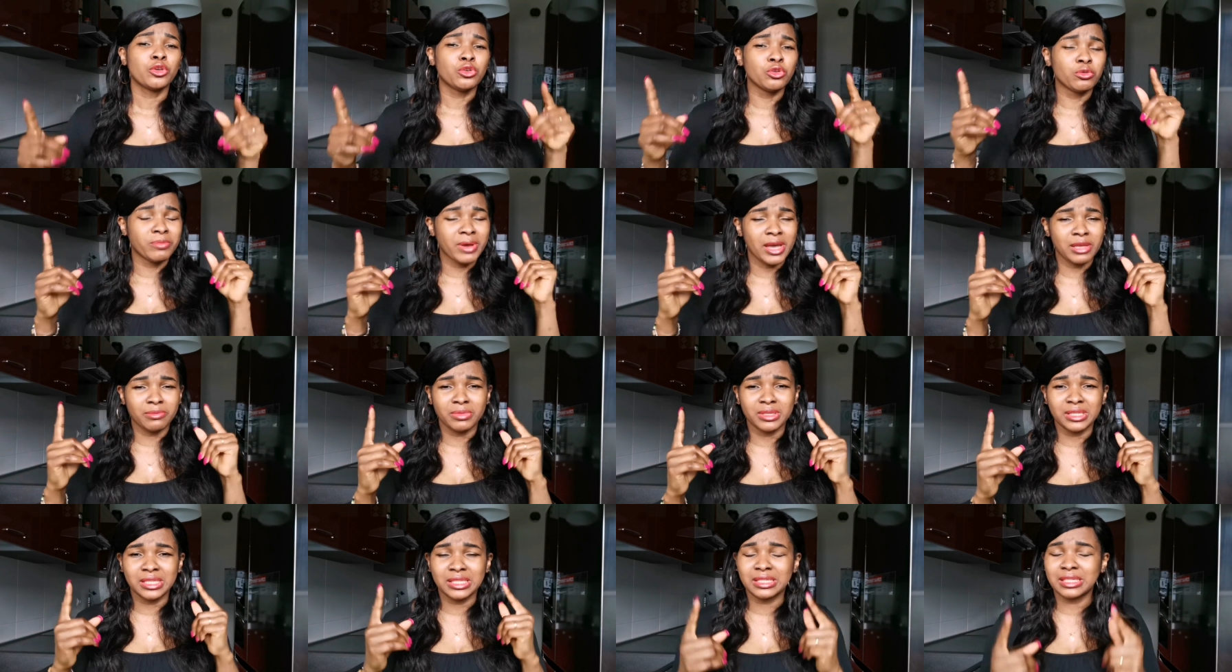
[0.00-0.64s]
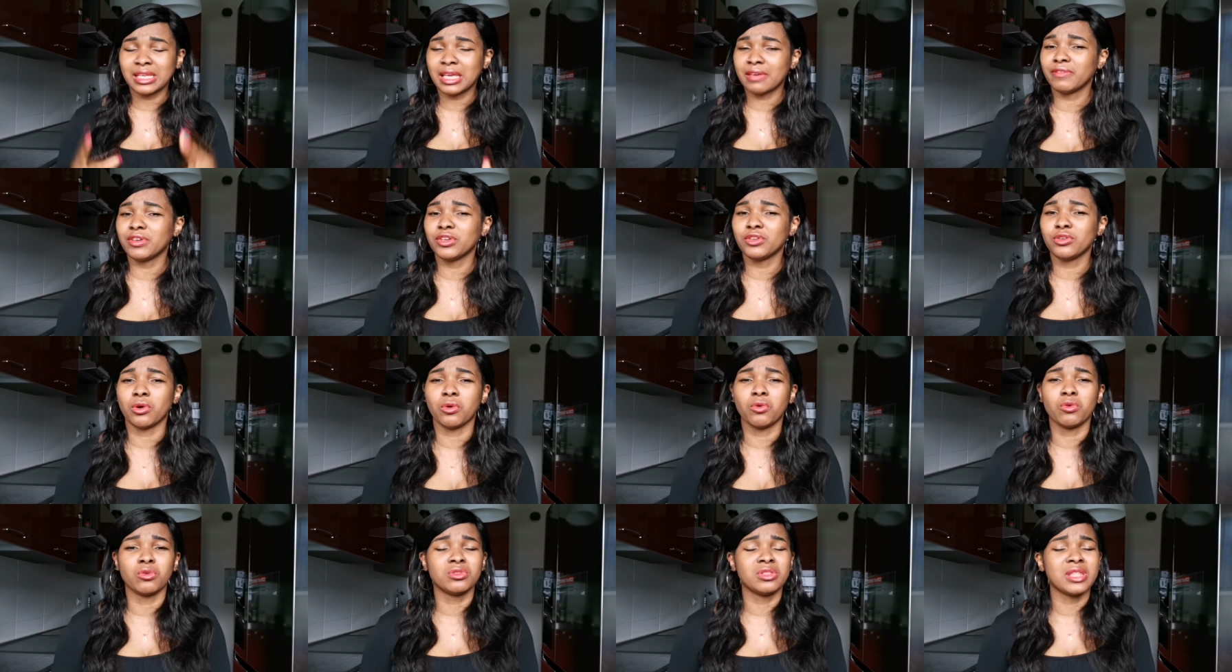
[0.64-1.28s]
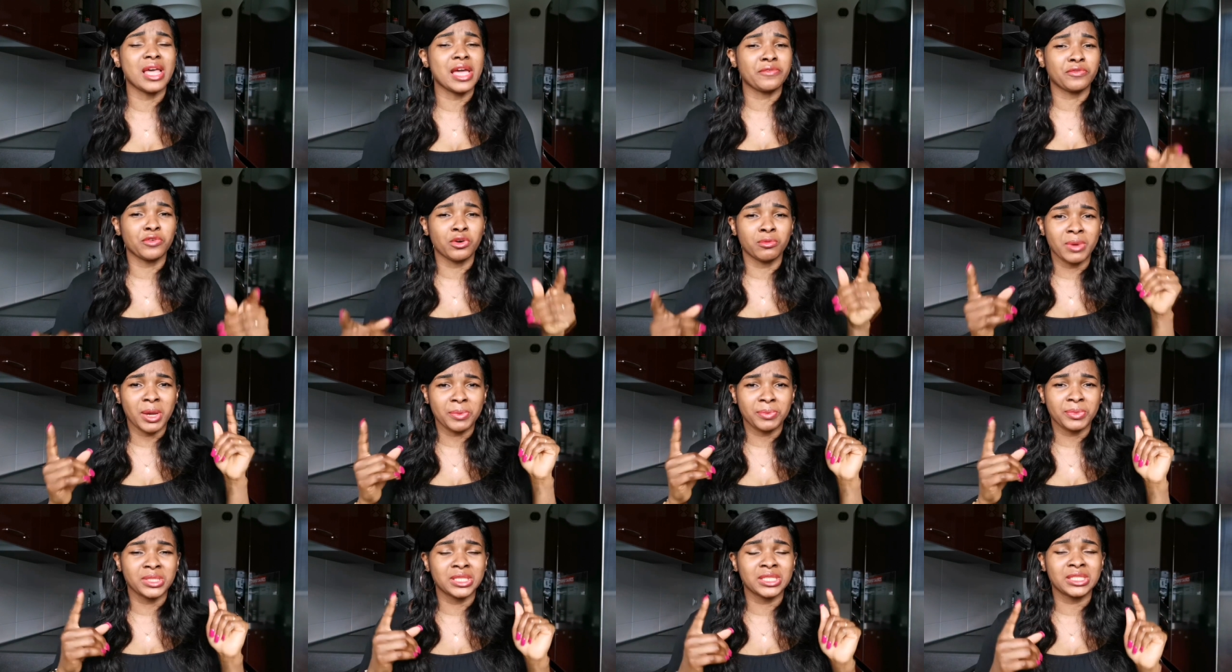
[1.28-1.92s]
You might be saving your own life
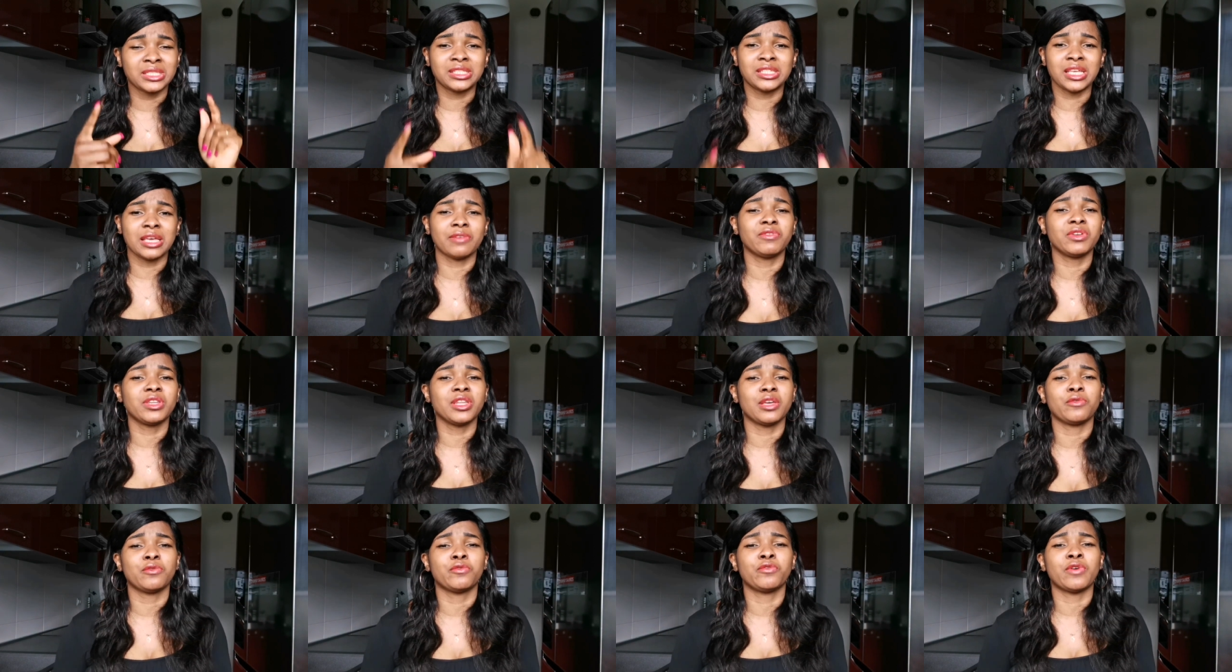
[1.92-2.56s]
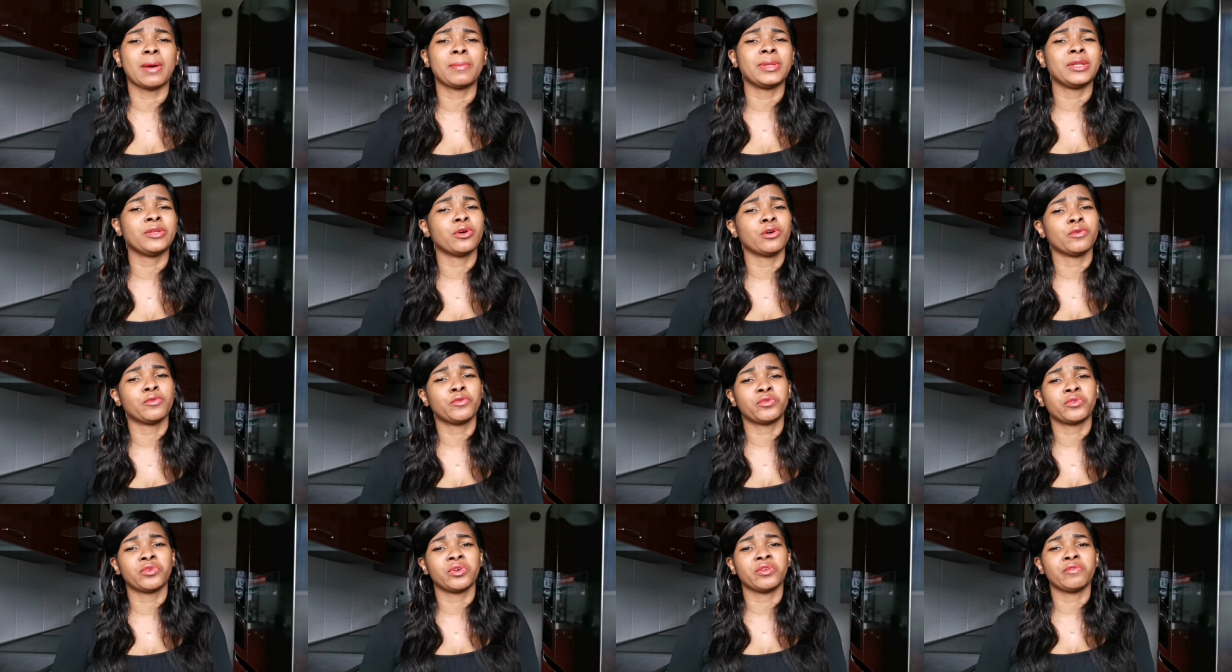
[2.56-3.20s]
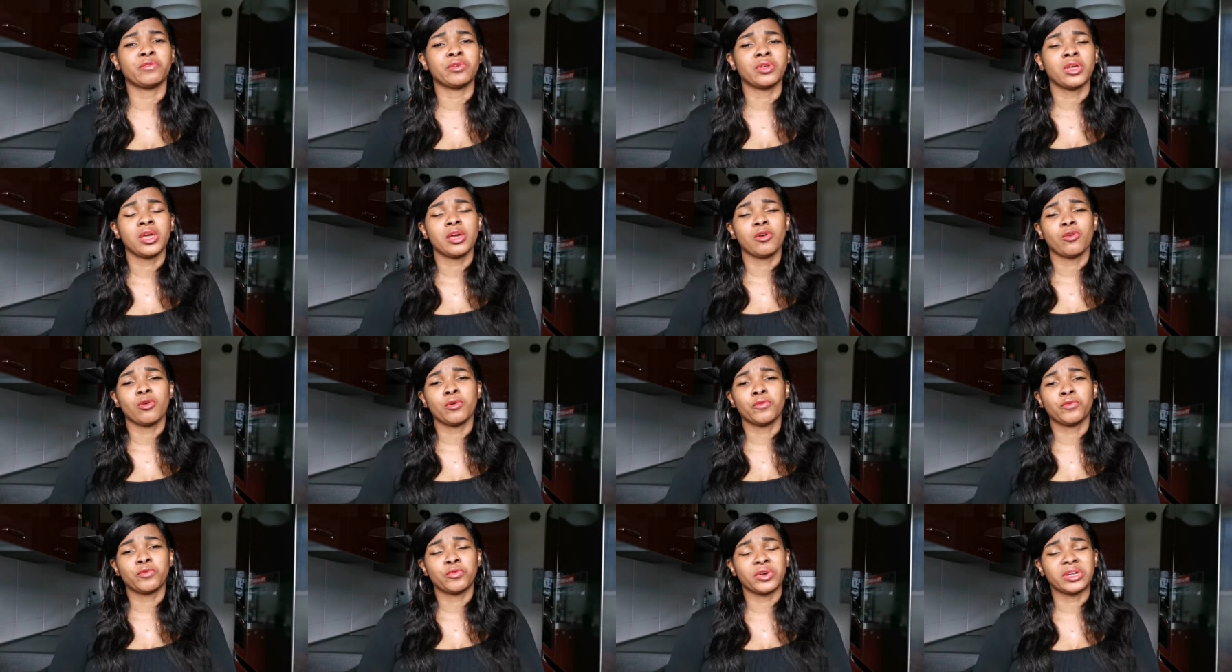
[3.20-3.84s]
or might be saving a family or friend
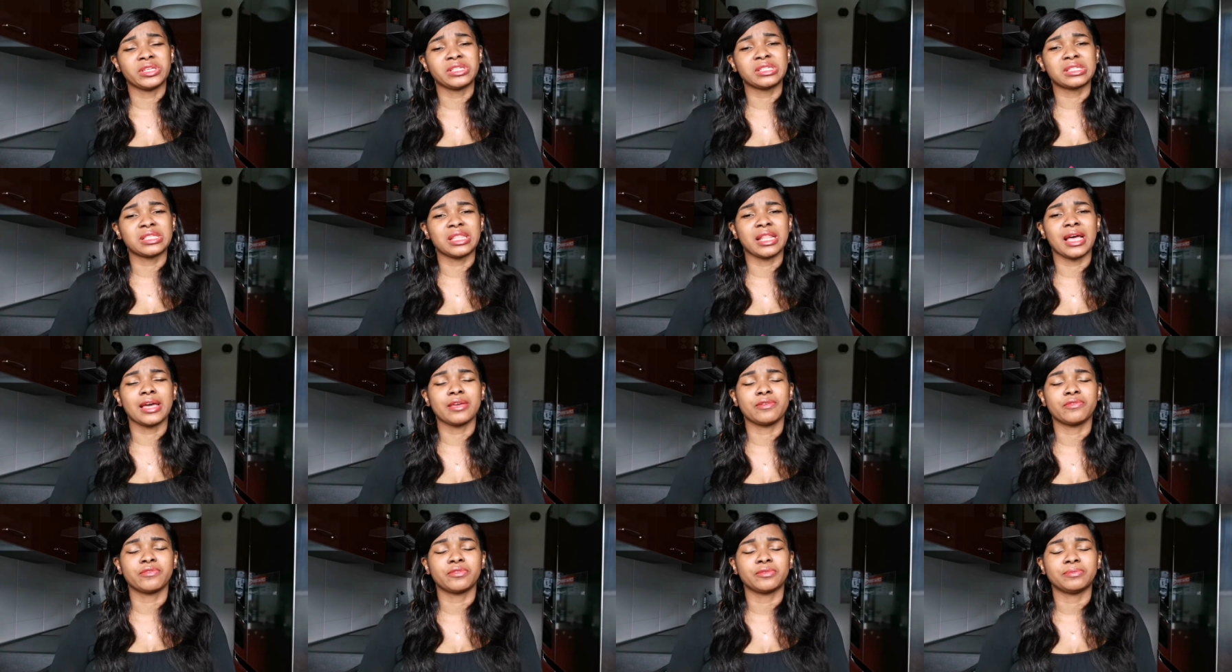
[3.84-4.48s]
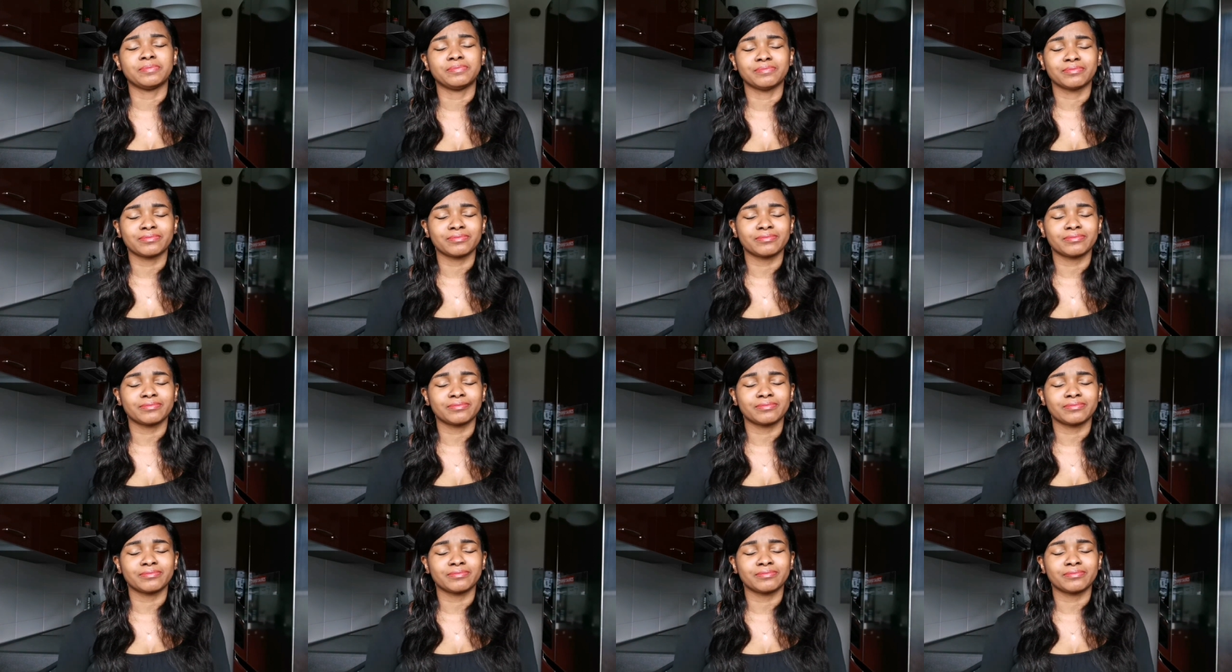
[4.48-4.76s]
or friend's life.